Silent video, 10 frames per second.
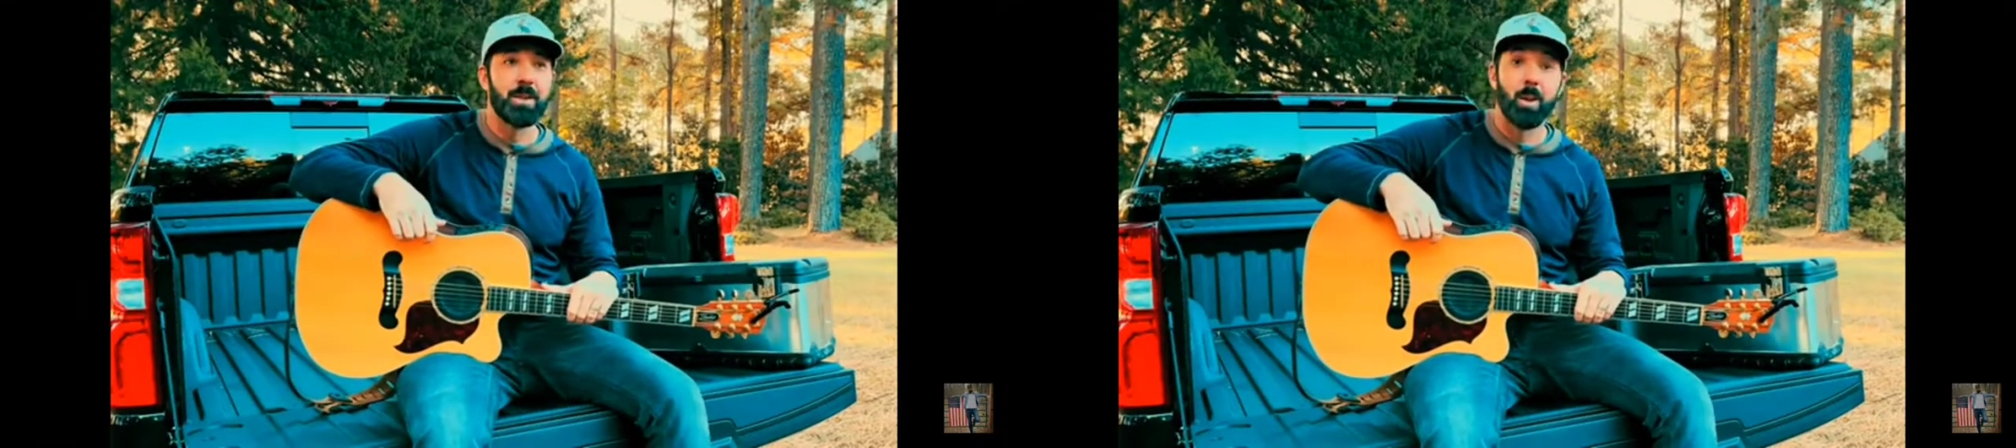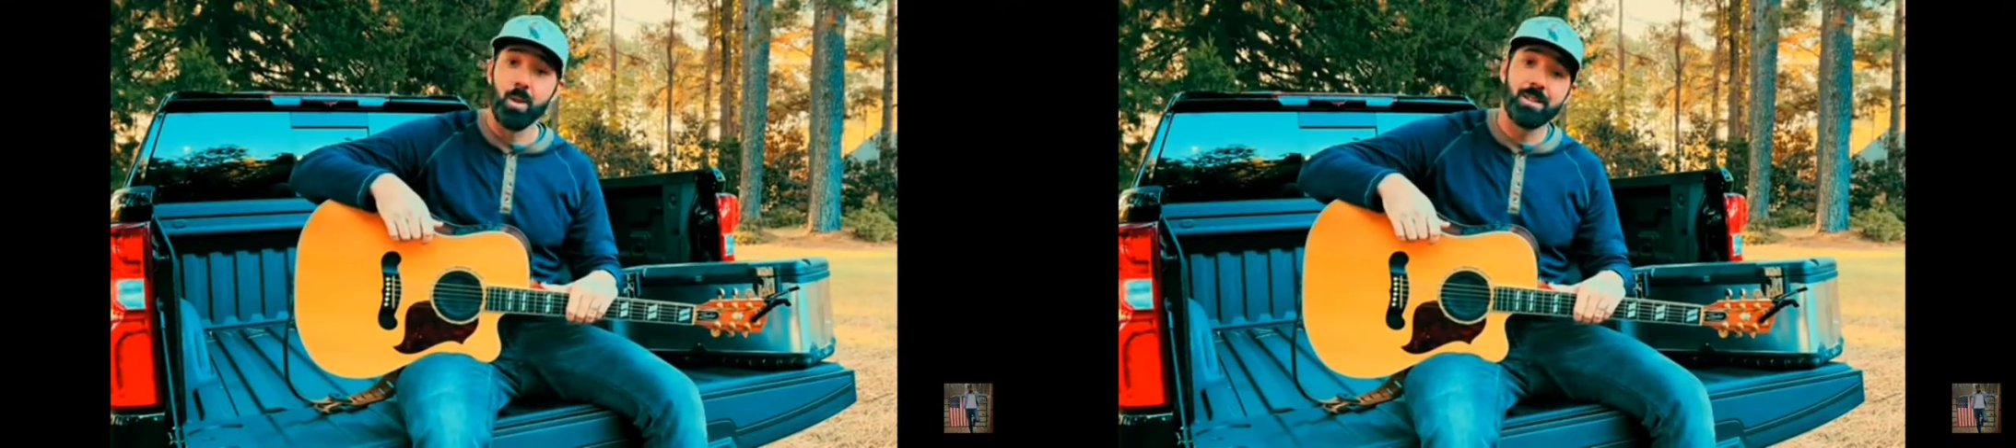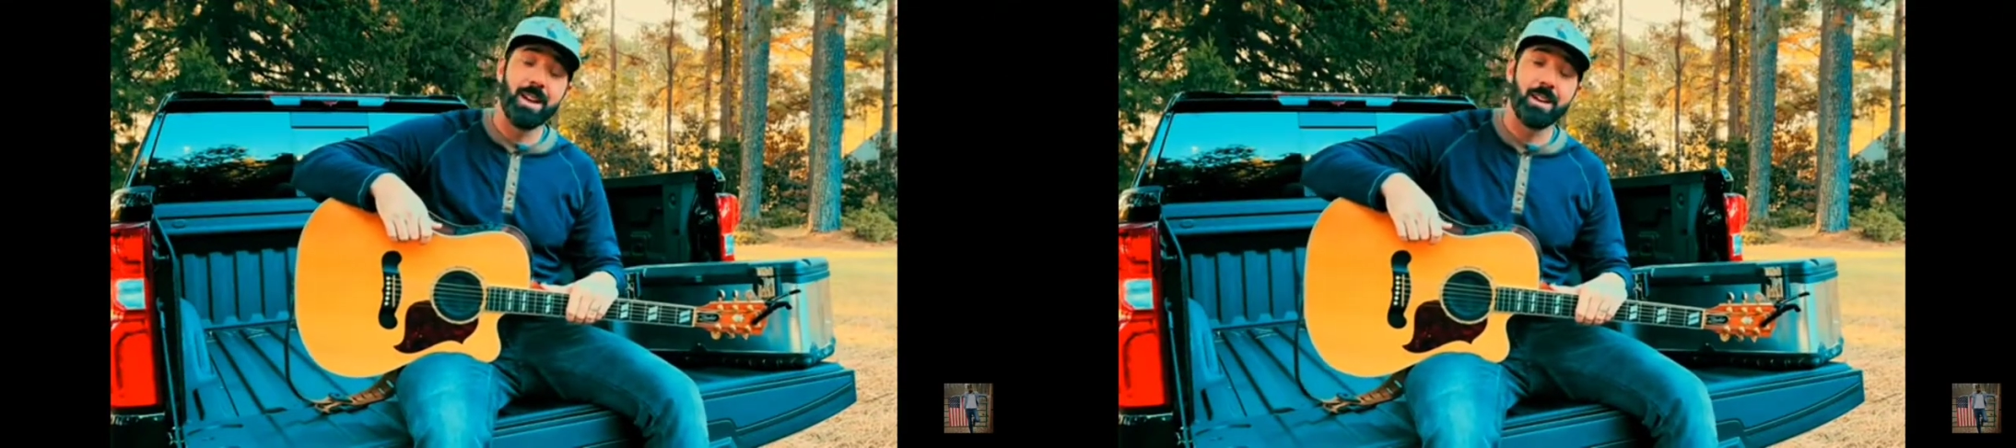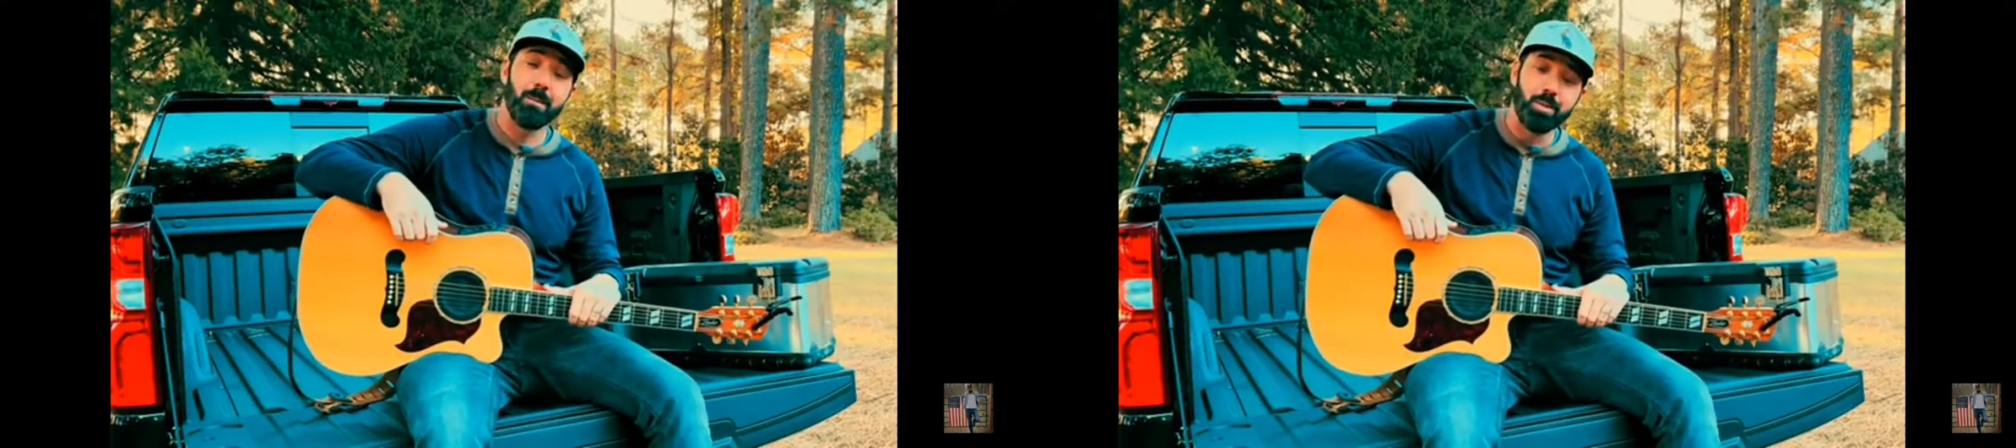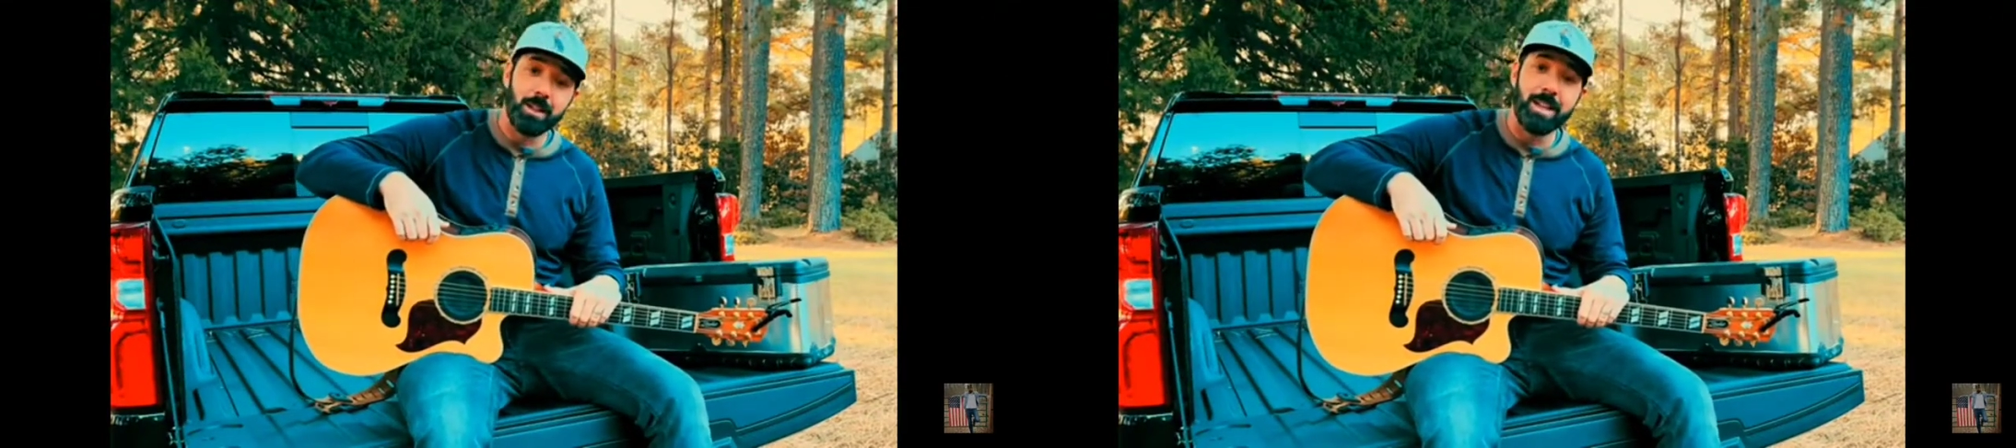was not a
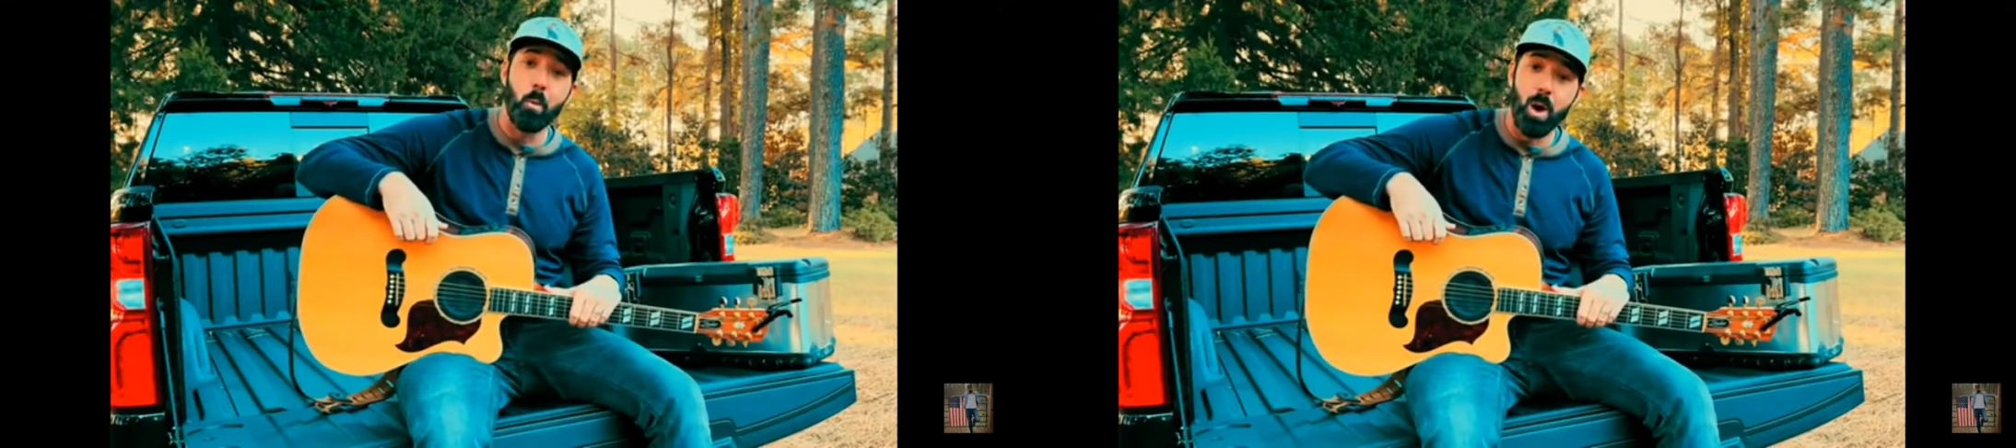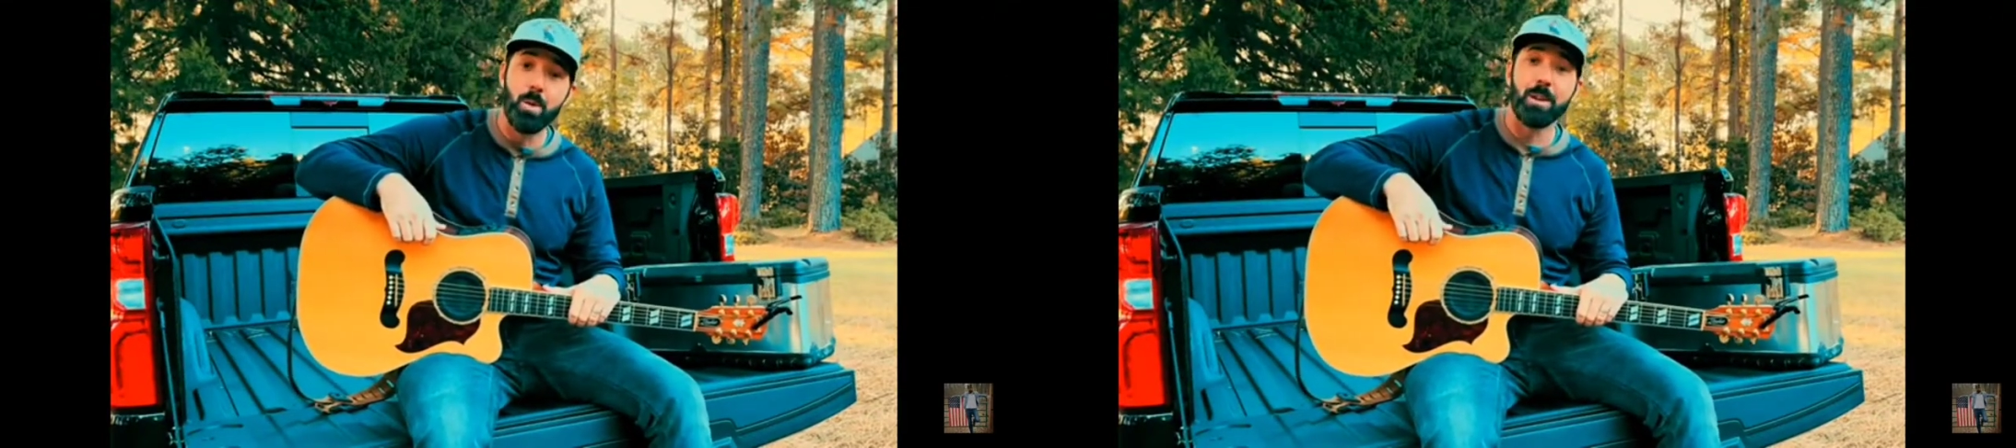complete woke